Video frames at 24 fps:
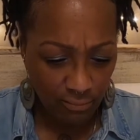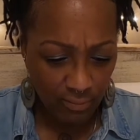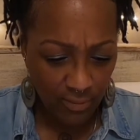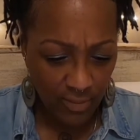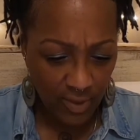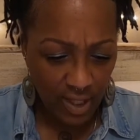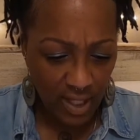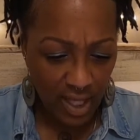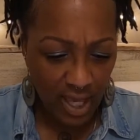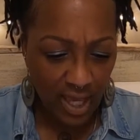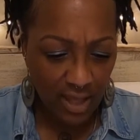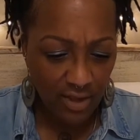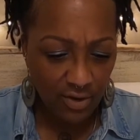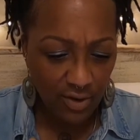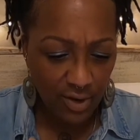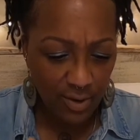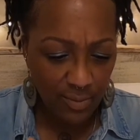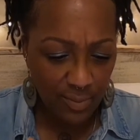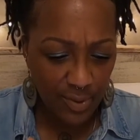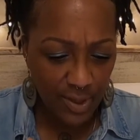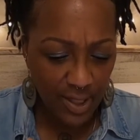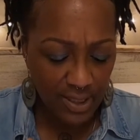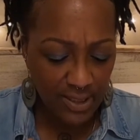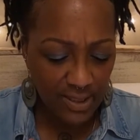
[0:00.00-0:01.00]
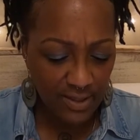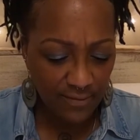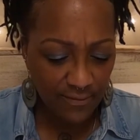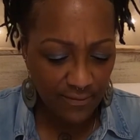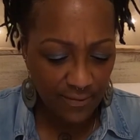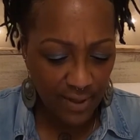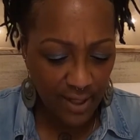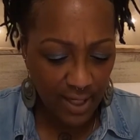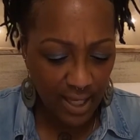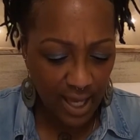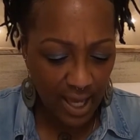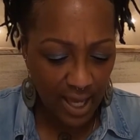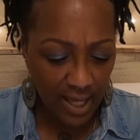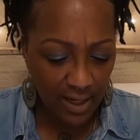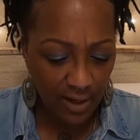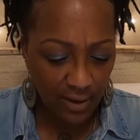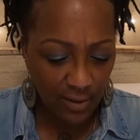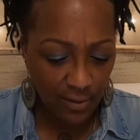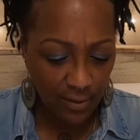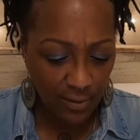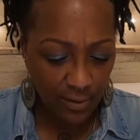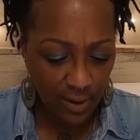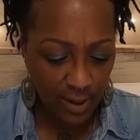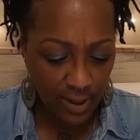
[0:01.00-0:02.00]
Yeah, you can pick different
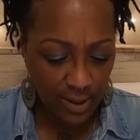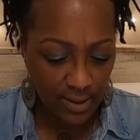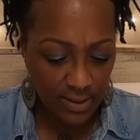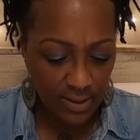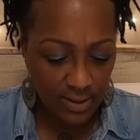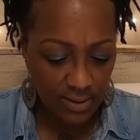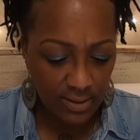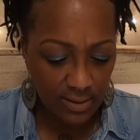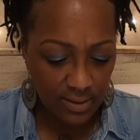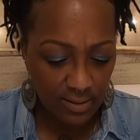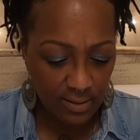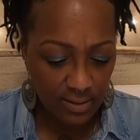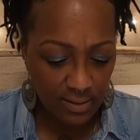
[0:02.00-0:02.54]
categories.